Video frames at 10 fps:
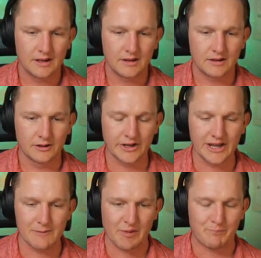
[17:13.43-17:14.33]
looking
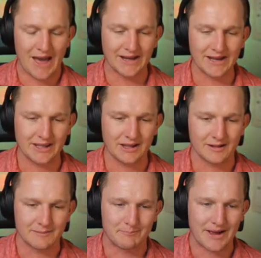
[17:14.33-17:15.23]
a bit panicky
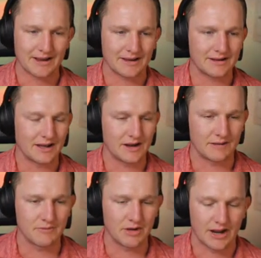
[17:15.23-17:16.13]
at the back.
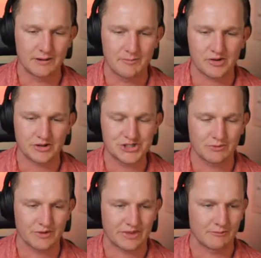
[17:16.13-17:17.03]
I'm not 100% sure
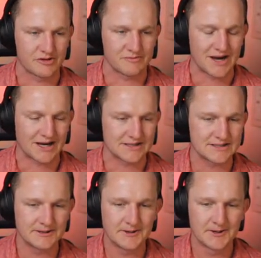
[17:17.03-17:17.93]
what that was about.
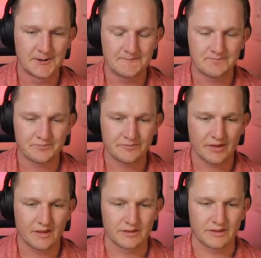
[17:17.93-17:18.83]

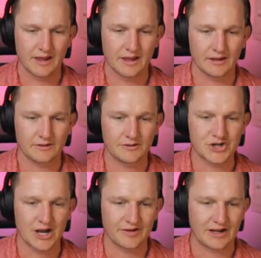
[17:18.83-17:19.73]
They
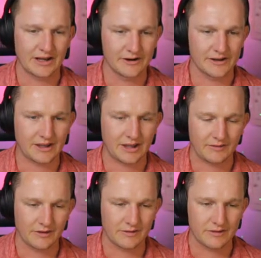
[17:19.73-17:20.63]
tried to clear it, kicked
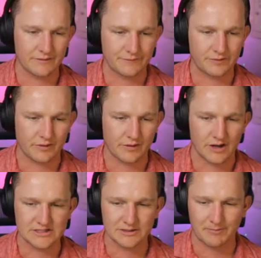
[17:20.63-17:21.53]
it to the
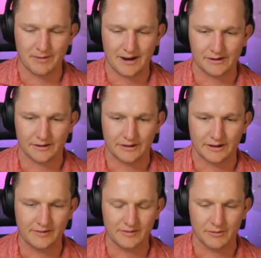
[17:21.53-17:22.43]
Arsenal player, and it
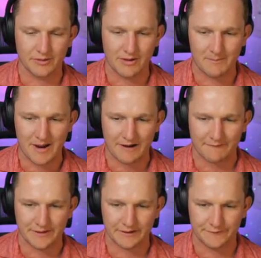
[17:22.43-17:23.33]
nicked him on the way back
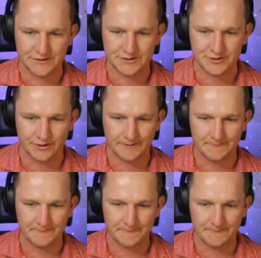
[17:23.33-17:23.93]
for that first corner.